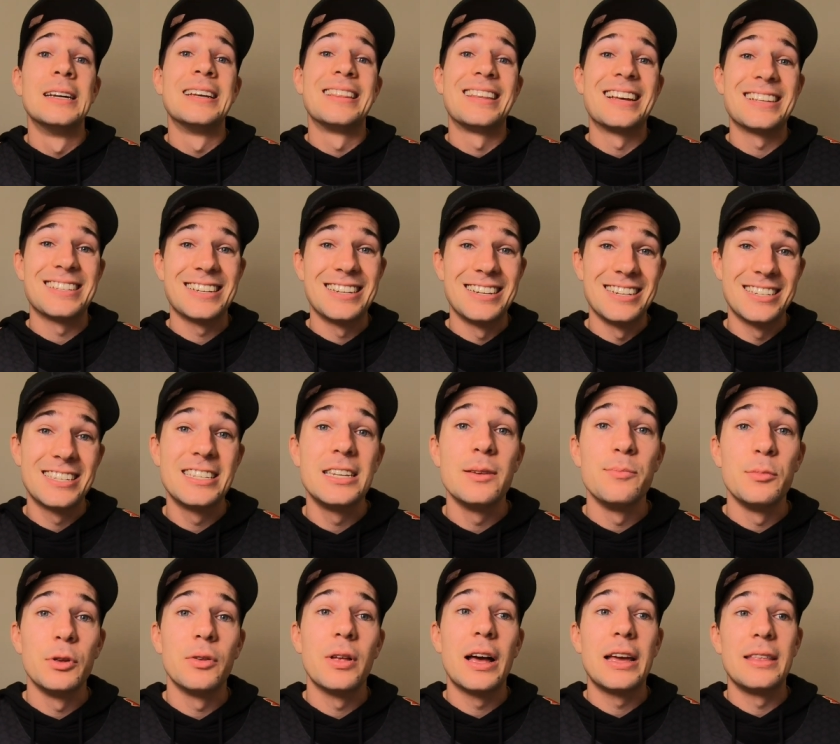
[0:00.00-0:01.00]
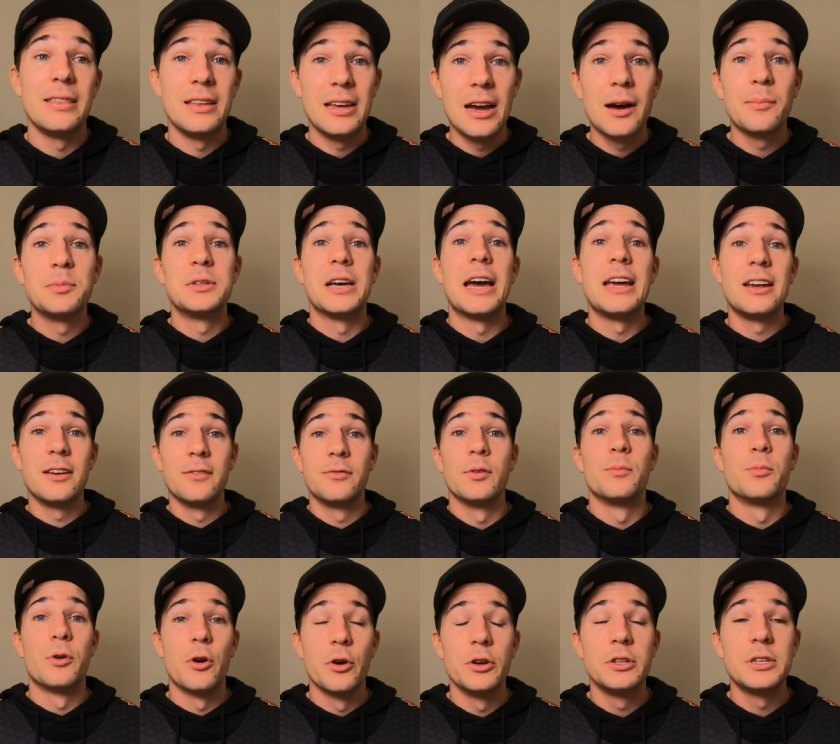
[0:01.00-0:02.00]
that's going to stimulate the uptake of the
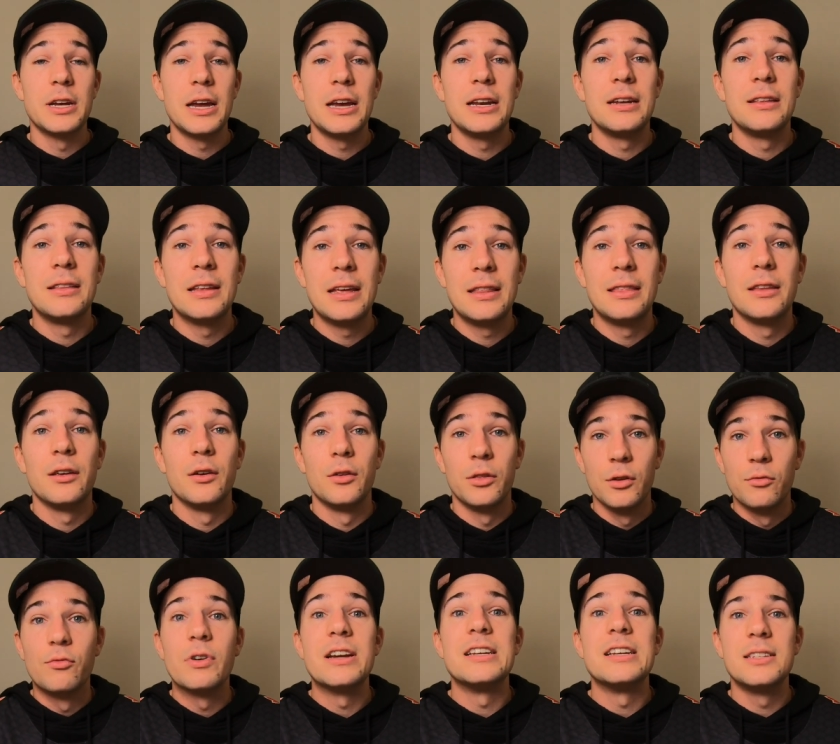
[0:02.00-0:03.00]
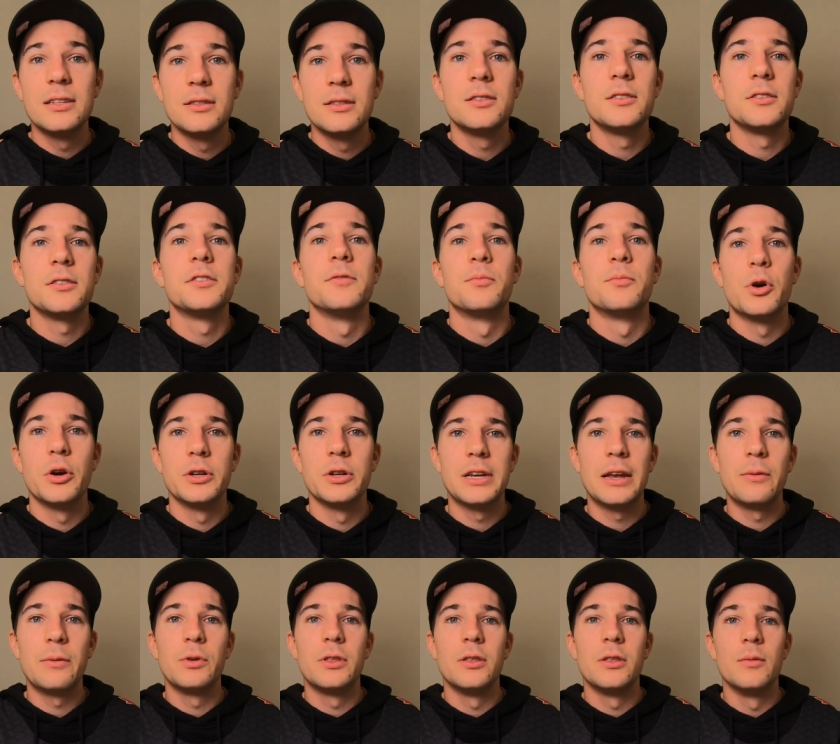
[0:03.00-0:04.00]
protein and then the, the resynthesis of protein
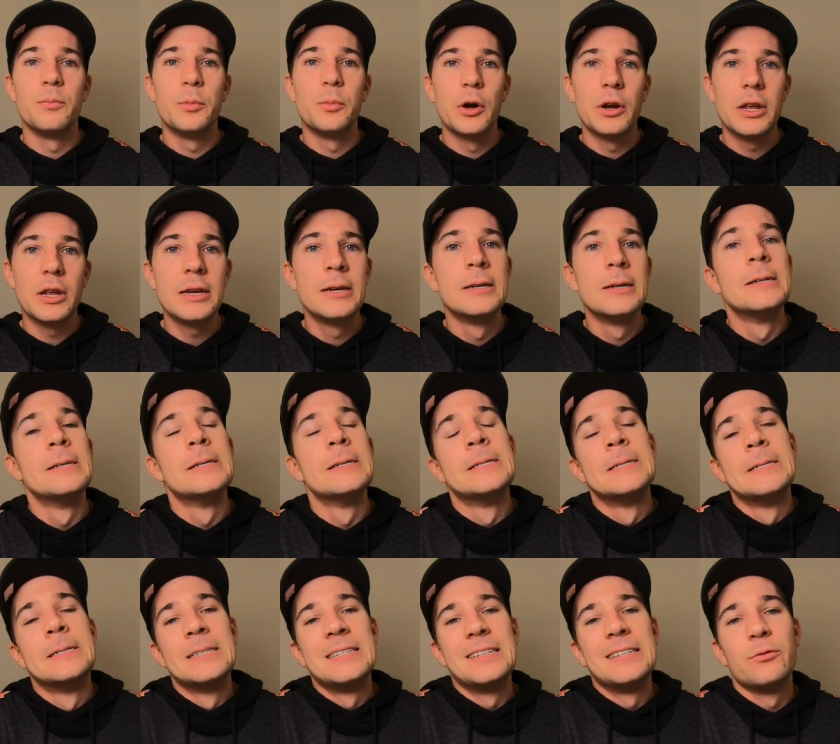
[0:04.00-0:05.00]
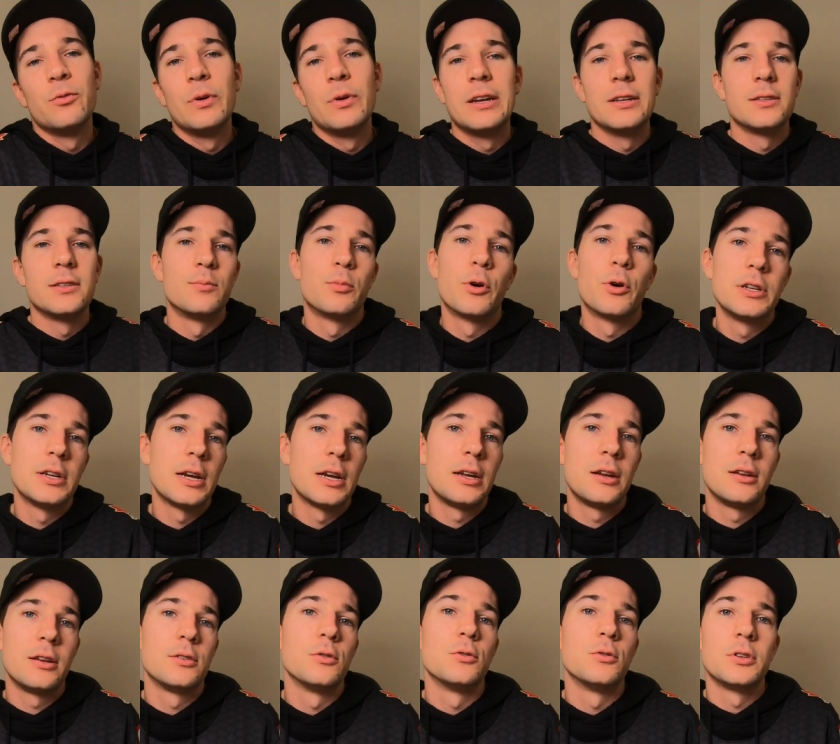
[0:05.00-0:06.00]
within the body if we get some protein,
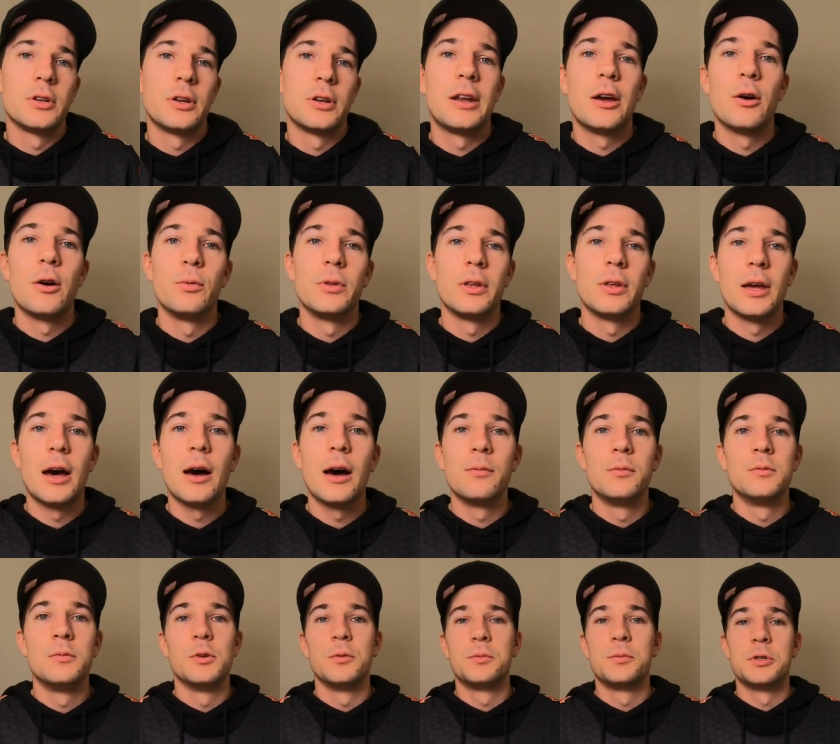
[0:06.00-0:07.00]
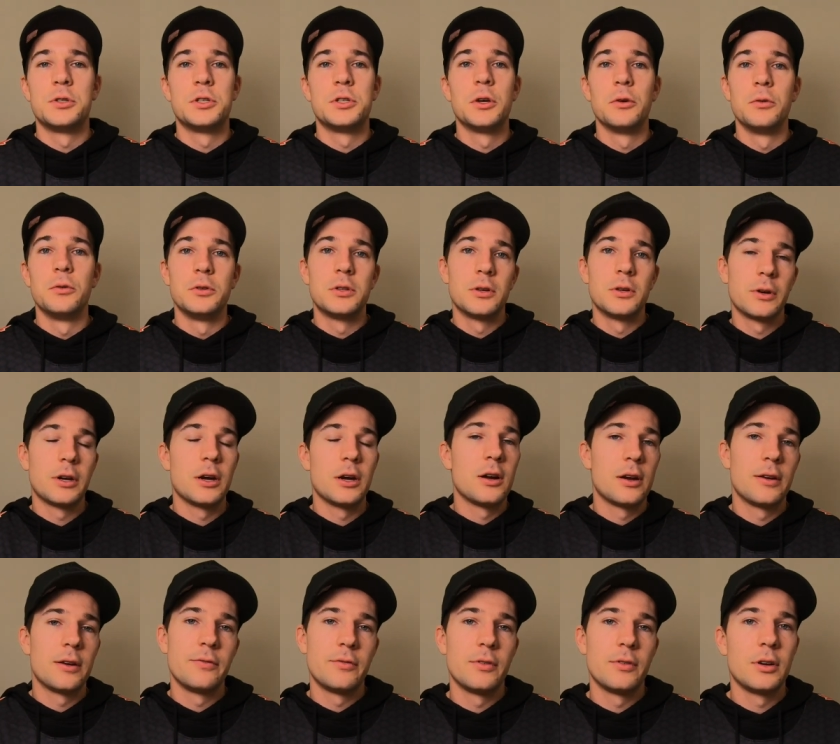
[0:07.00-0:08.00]
it's also going to help with the carb absorption too. So it
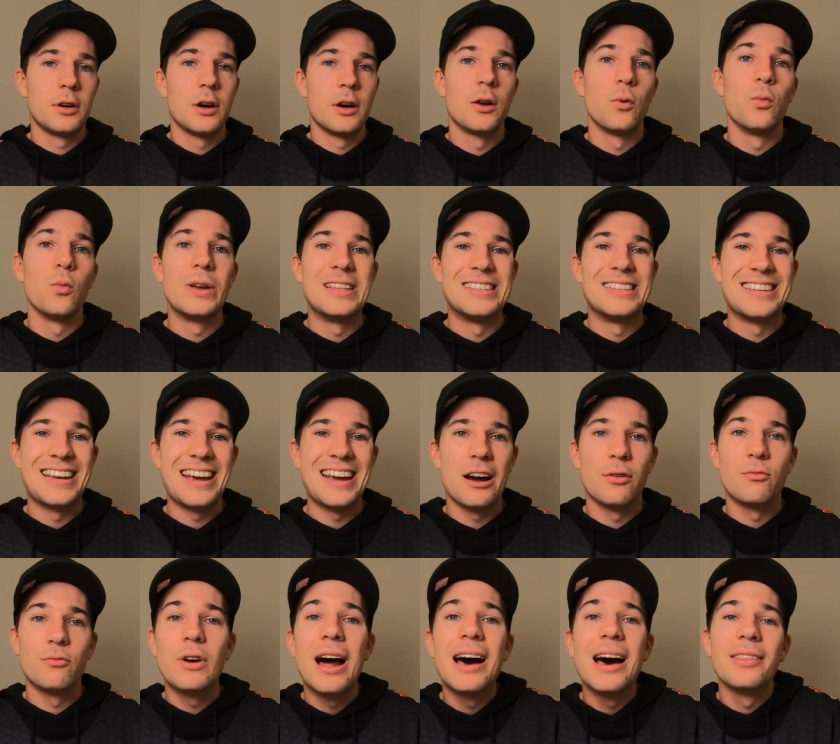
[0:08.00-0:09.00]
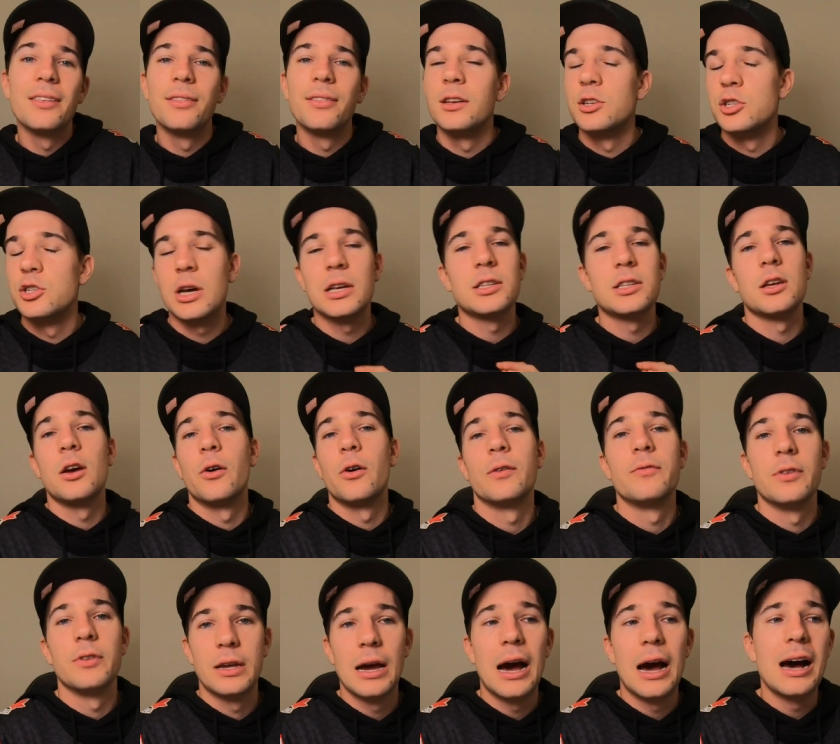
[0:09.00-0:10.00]
kind of it kind of wins out rather than just going
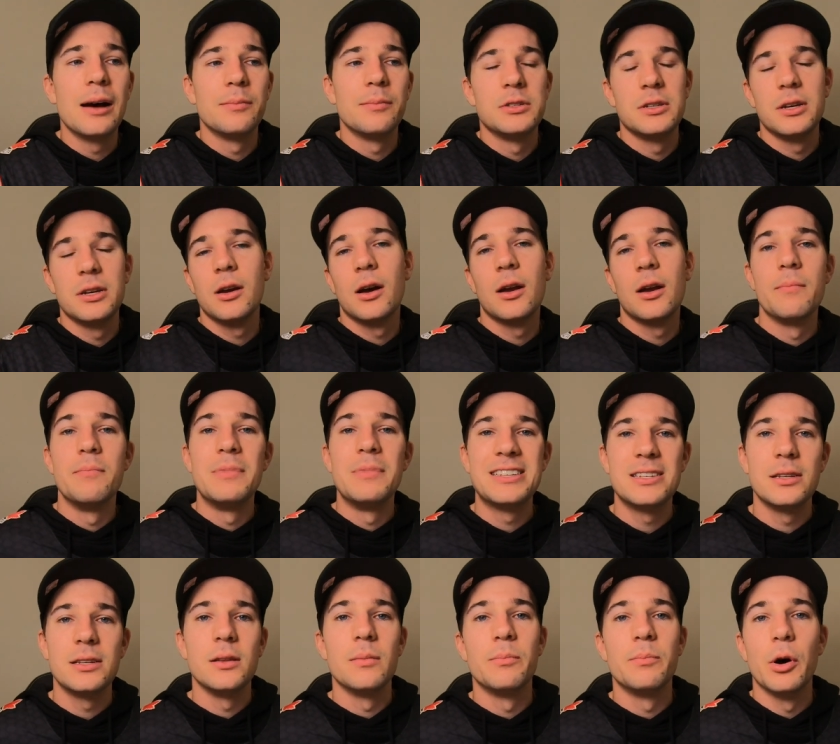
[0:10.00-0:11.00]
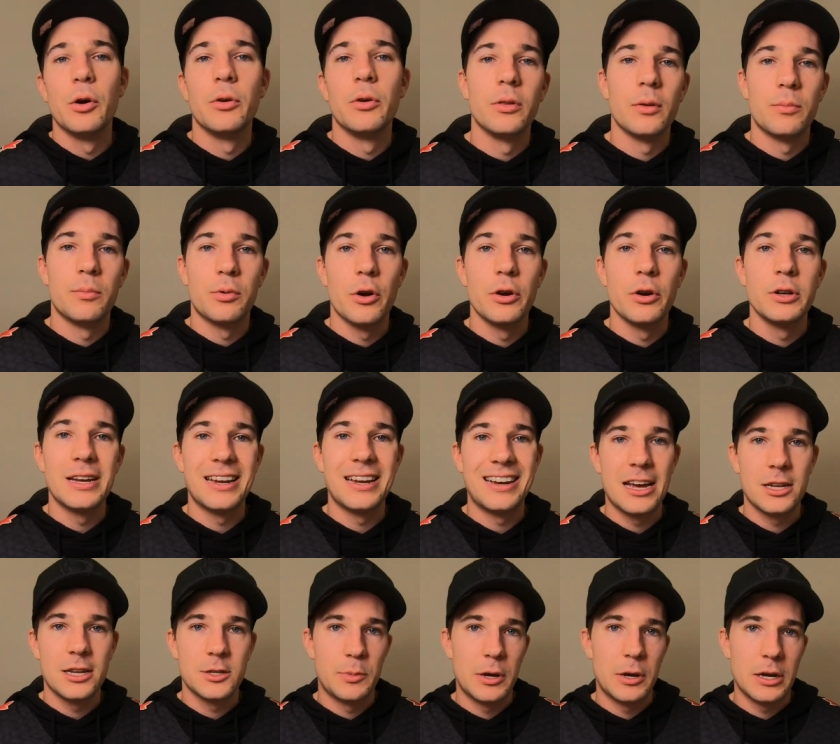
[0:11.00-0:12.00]
for carbs and you're kind of missing the boat in the protein
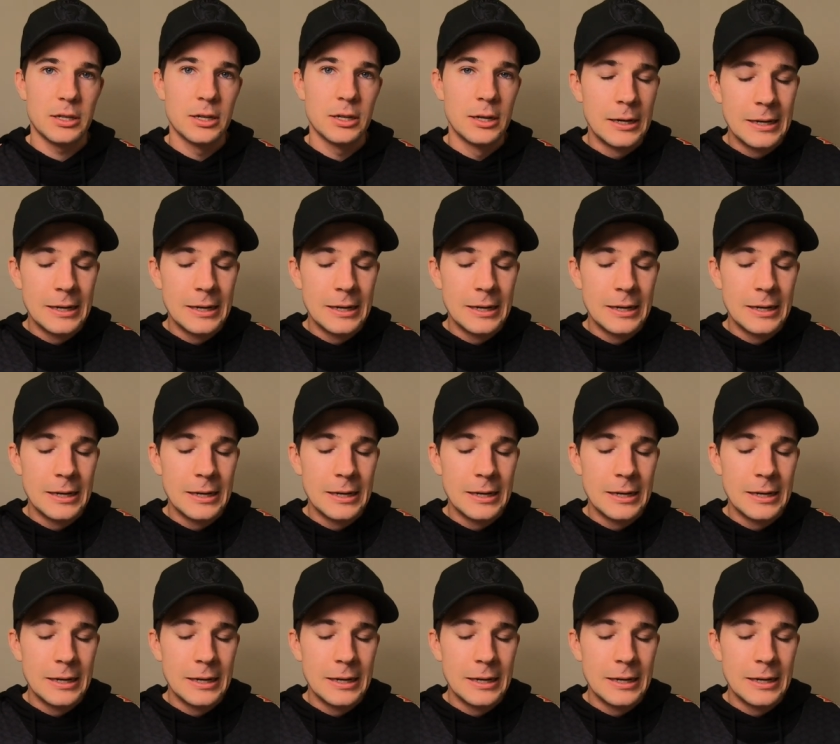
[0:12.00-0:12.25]
aspect.